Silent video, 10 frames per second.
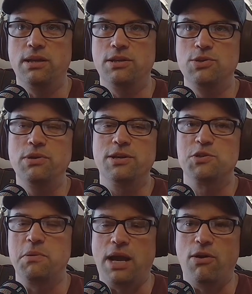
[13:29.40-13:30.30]
2 years
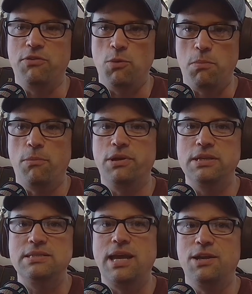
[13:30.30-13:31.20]
from now, if the
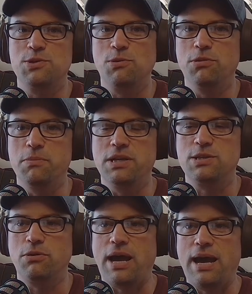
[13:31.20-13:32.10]
Republicans take control of the
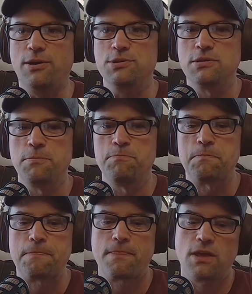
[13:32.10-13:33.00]
Minnesota House,
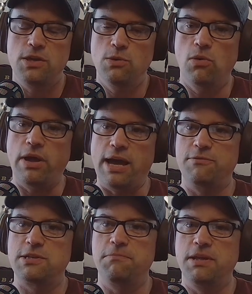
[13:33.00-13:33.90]
you will have
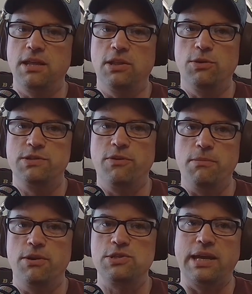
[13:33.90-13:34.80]
something that looks very
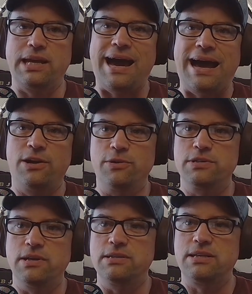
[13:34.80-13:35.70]
much like Congress
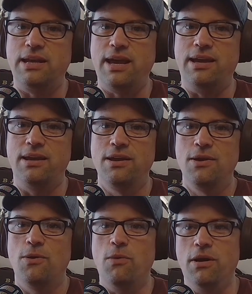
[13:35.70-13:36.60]
does today,
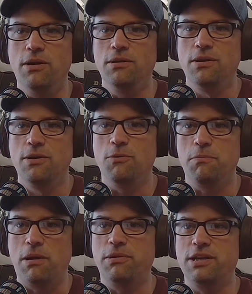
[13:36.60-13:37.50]
where
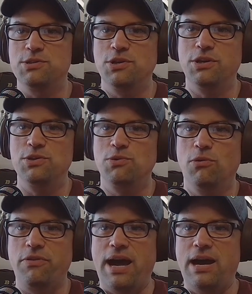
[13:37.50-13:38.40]
Republicans took control
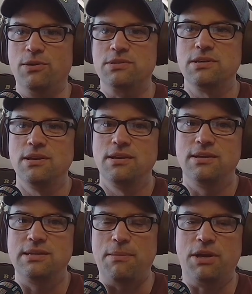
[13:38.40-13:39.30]
of the House,
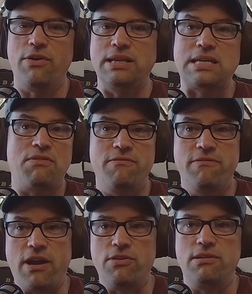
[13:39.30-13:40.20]
Democrats have a
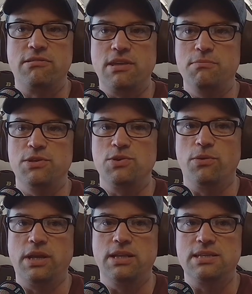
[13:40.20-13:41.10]
very thin
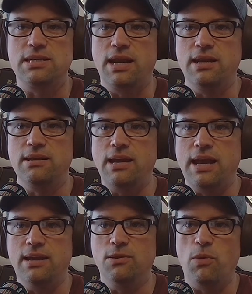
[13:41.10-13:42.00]
majority in the Senate,
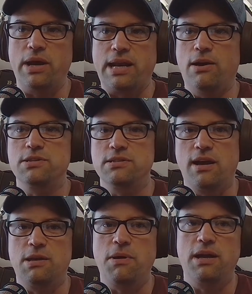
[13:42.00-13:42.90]
and the White House is
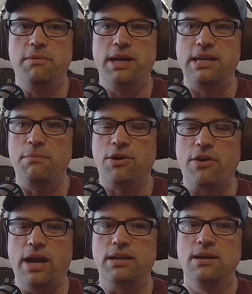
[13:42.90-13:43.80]
occupied by a
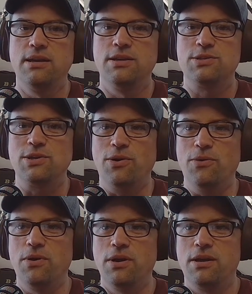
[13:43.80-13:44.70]
Democrat.
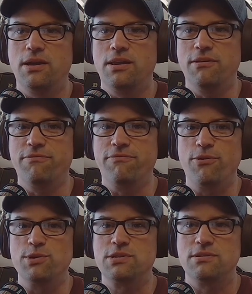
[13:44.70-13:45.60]
So the
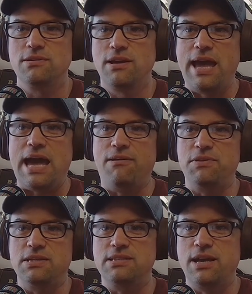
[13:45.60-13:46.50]
first half of
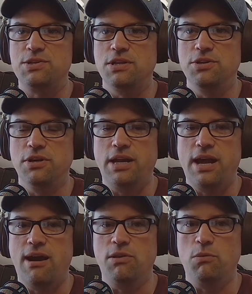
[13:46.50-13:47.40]
the session, you're going to
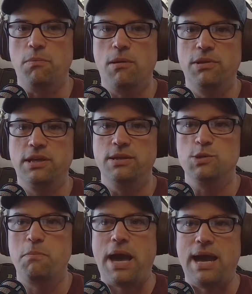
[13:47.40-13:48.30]
have the Republicans
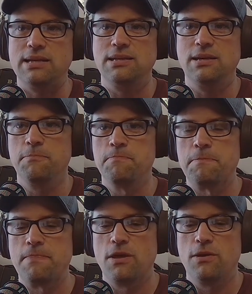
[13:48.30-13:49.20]
passing
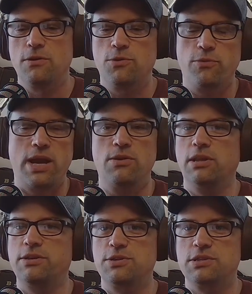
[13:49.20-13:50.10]
great
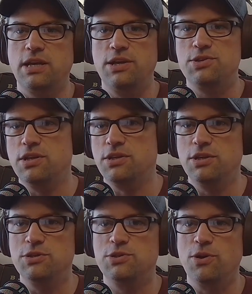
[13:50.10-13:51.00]
legislation,
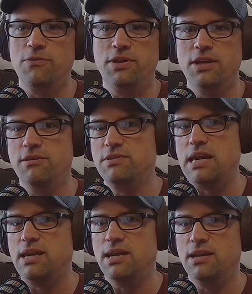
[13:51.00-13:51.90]
conservative,
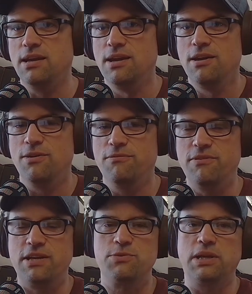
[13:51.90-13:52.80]
taking
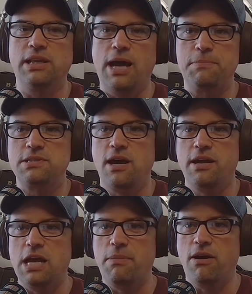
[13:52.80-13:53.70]
victory laps,
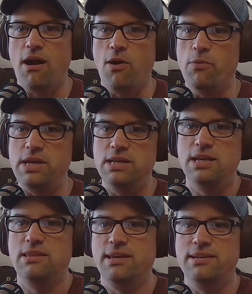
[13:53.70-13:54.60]
talking about how we
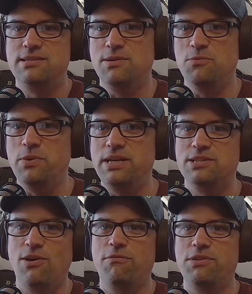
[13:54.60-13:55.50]
did this and we
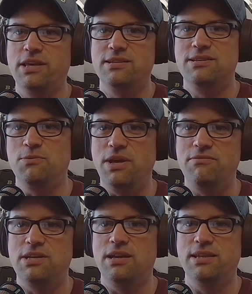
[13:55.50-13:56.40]
solved this and
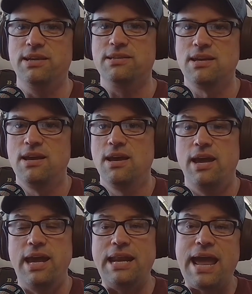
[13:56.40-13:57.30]
we've done this.
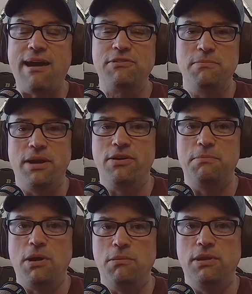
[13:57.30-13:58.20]
And half the
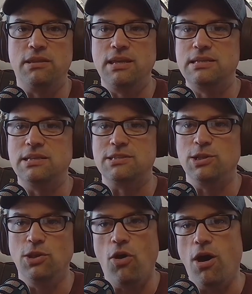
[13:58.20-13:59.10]
American public thinks it's
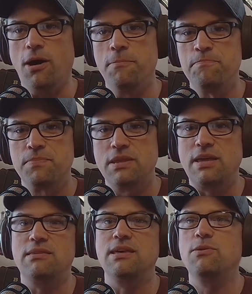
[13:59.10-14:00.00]
law.
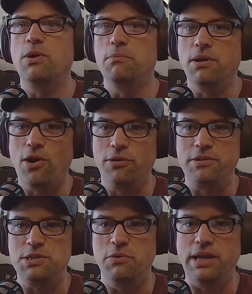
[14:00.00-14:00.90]
They think what
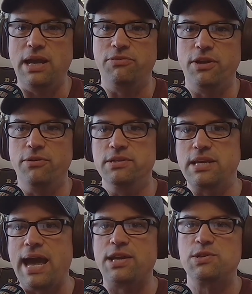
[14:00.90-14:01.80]
McCarthy's doing out there is
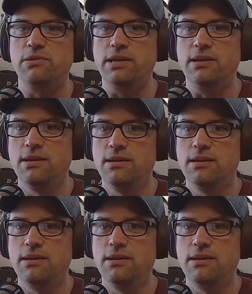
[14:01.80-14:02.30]
actually